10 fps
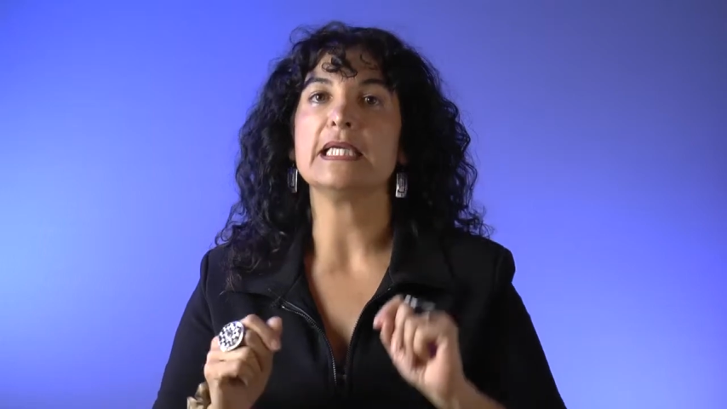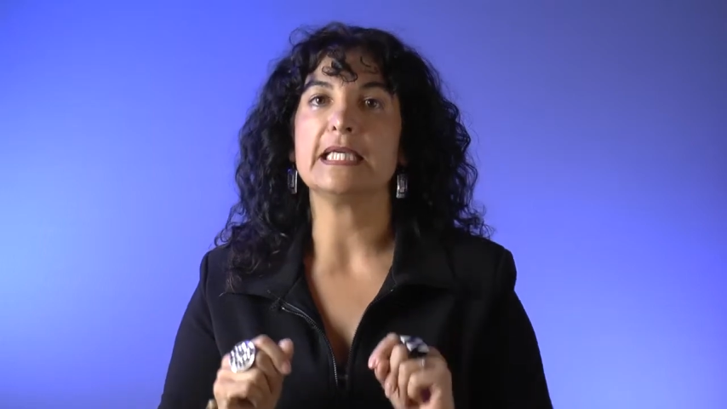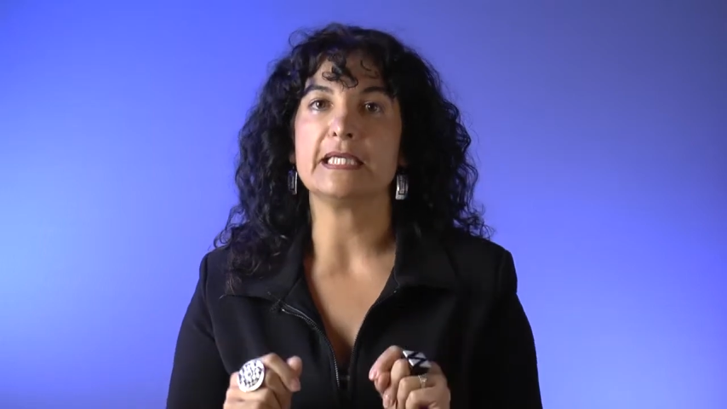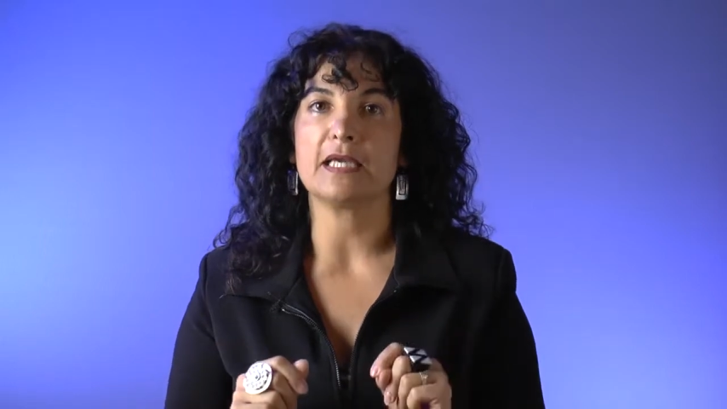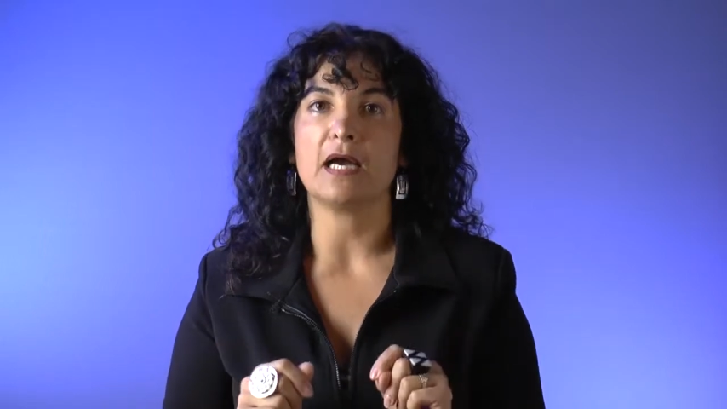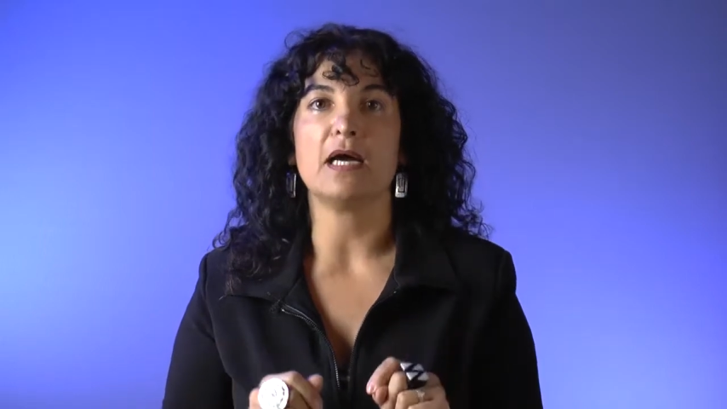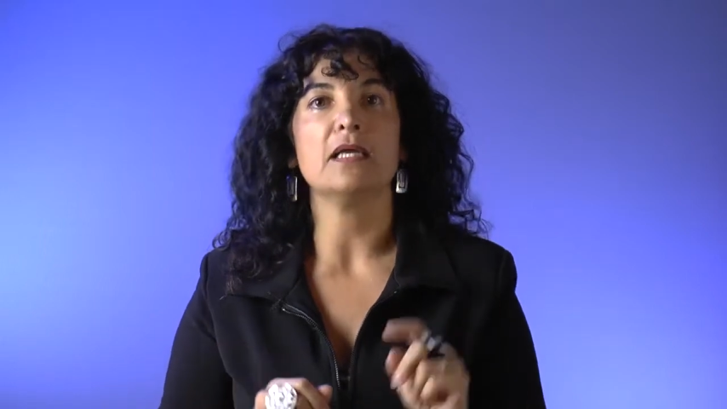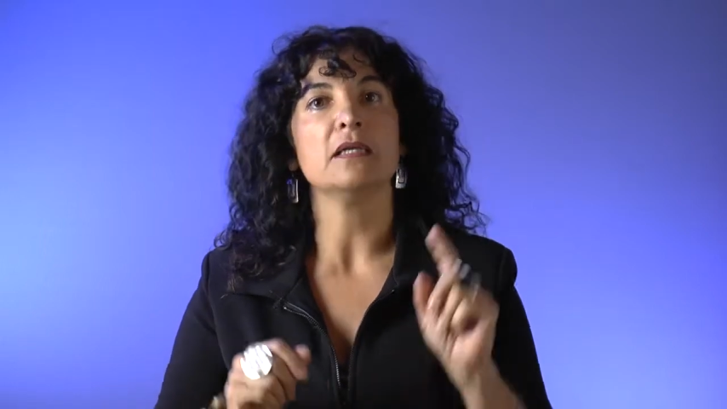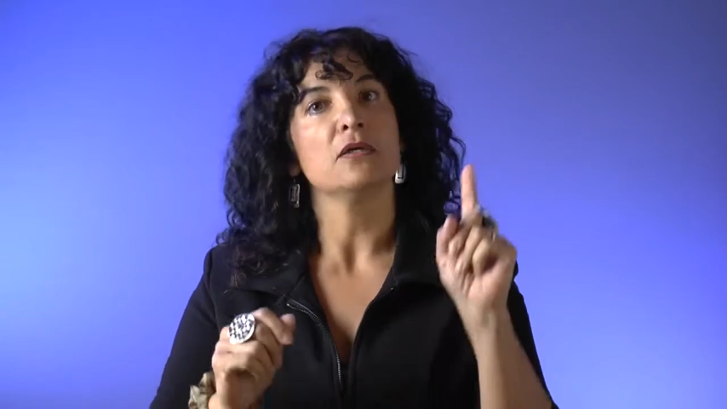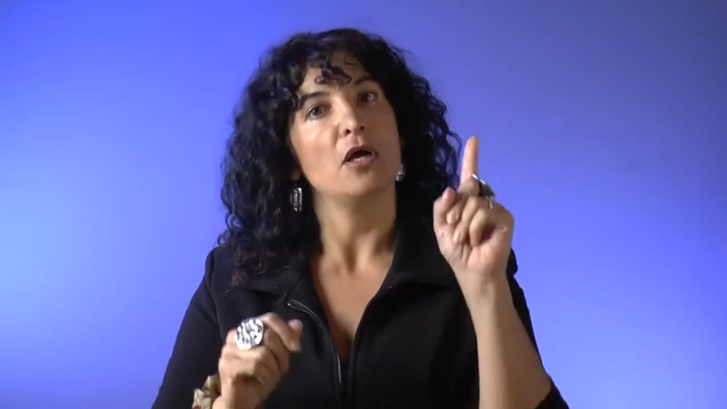
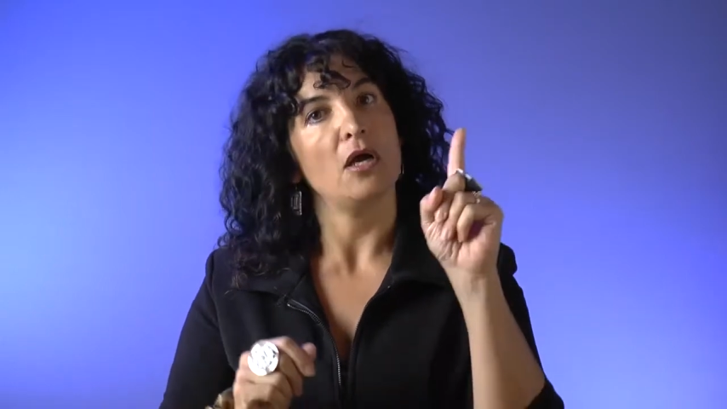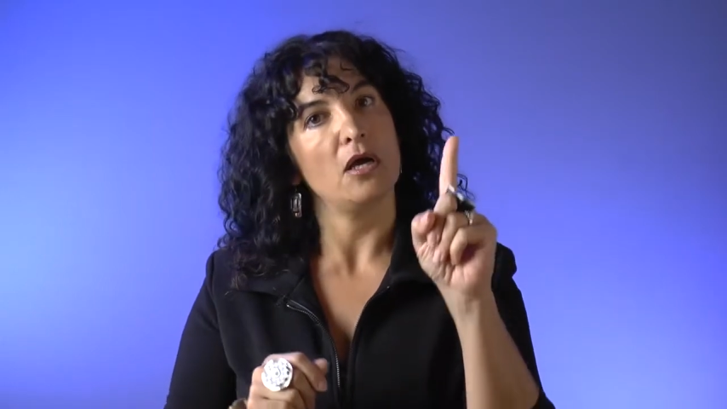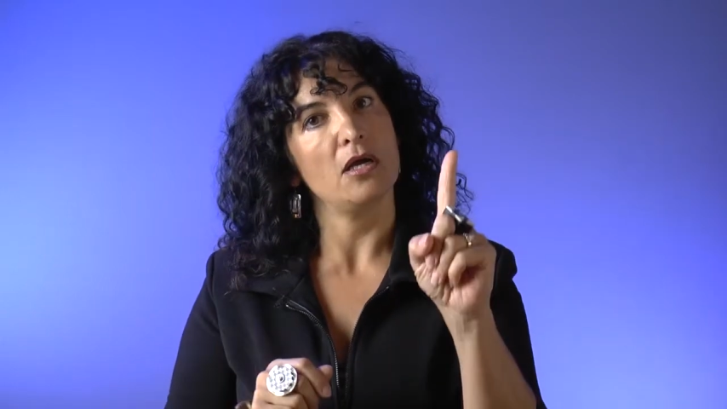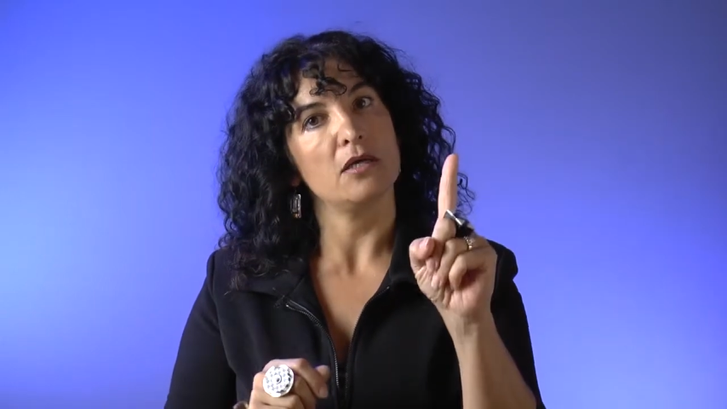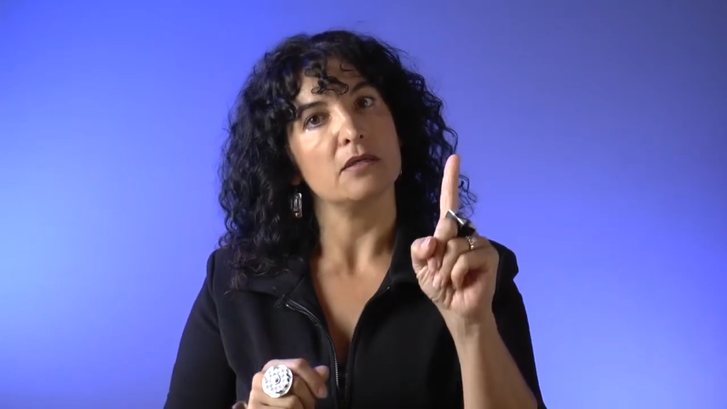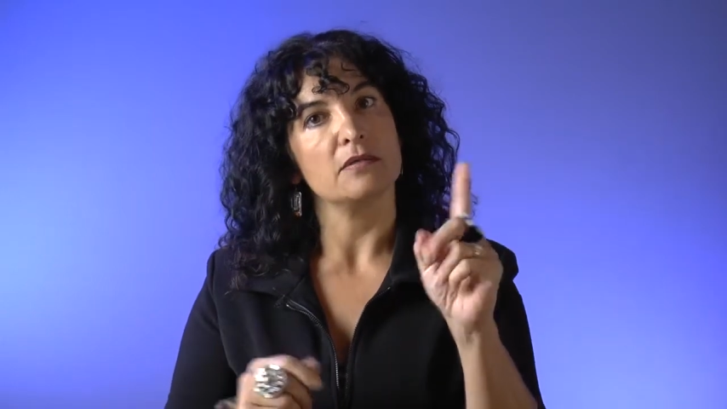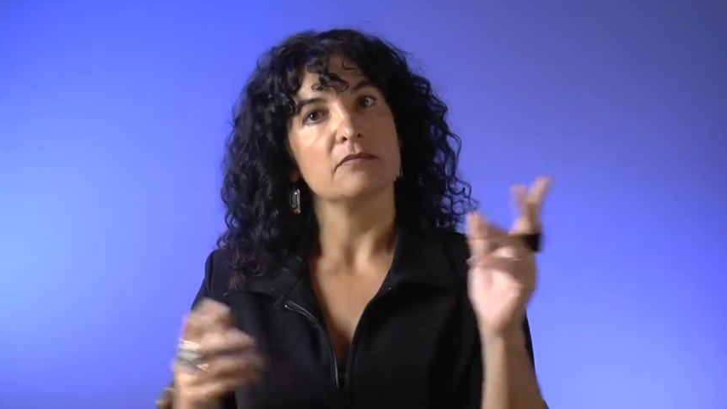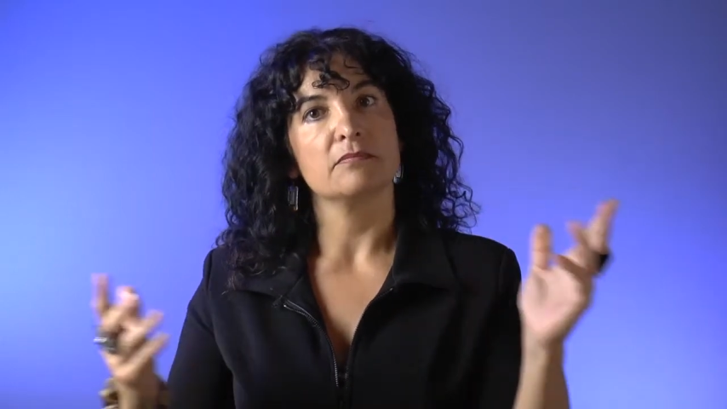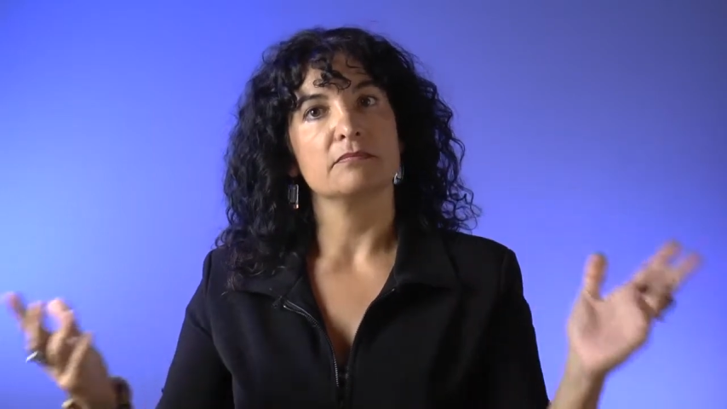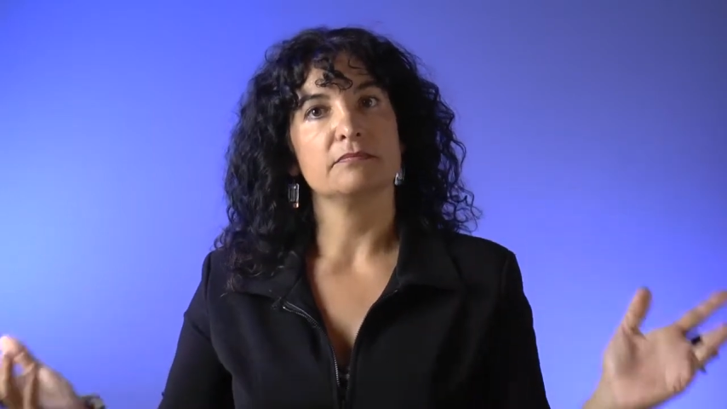égale
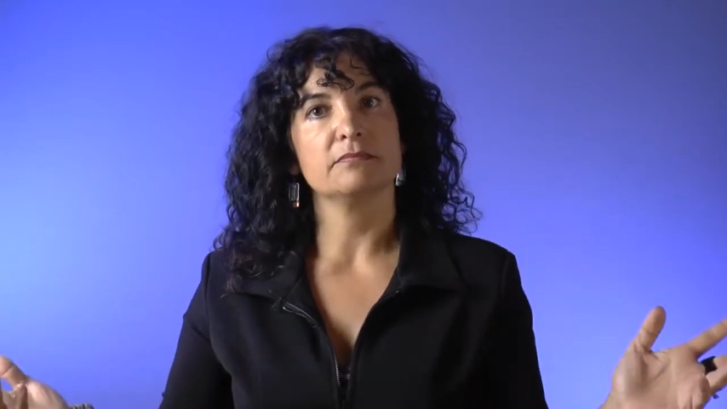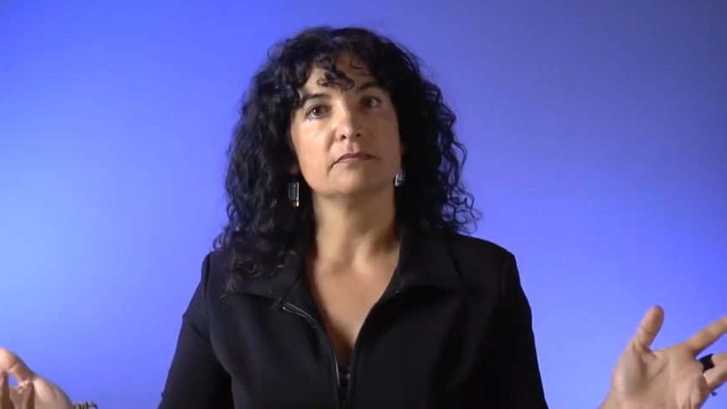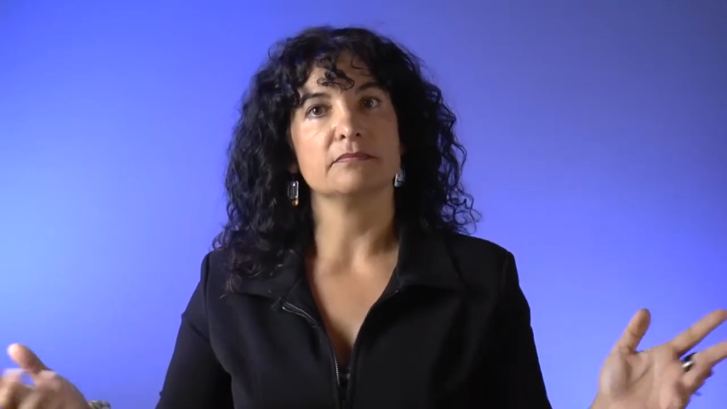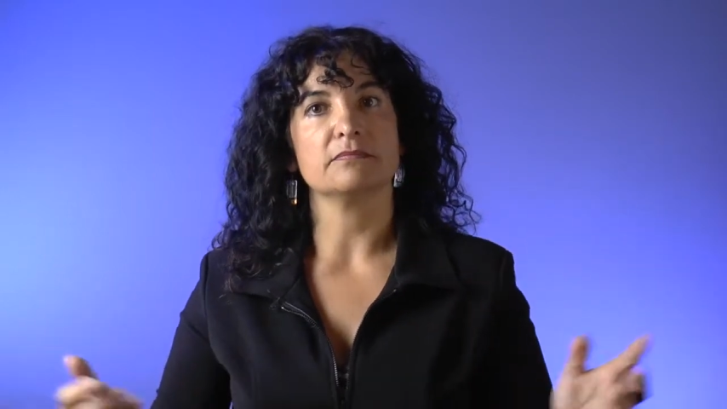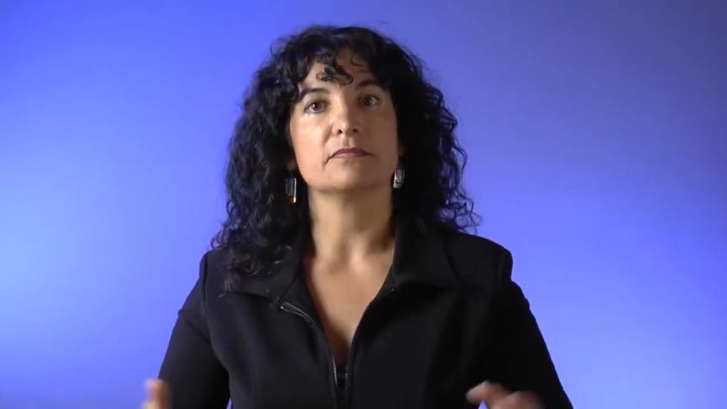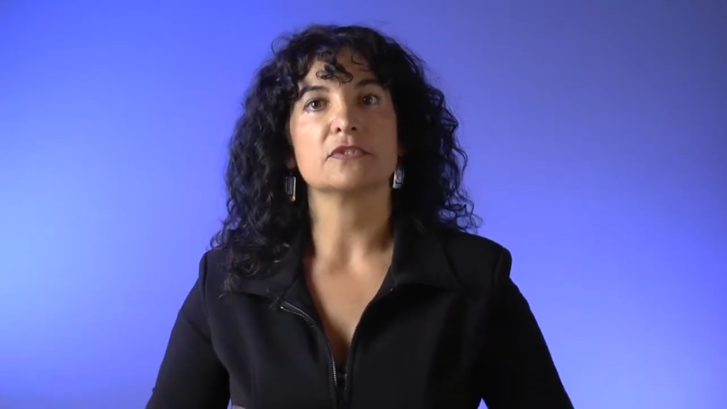1.